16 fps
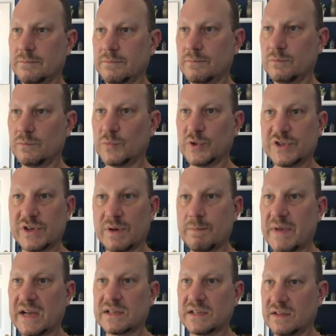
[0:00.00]
we'll jump
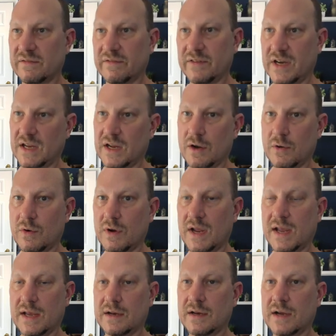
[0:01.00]
back to the video,
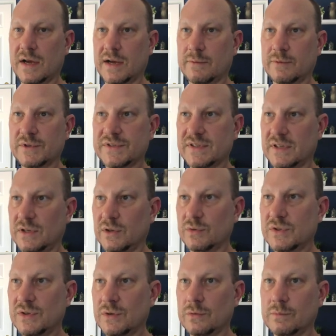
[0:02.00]
and I will see you
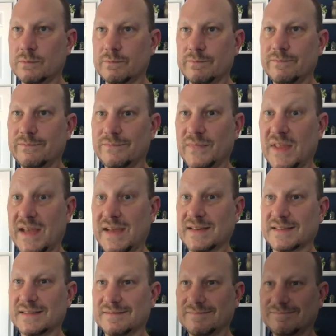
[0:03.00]
soon. Thanks.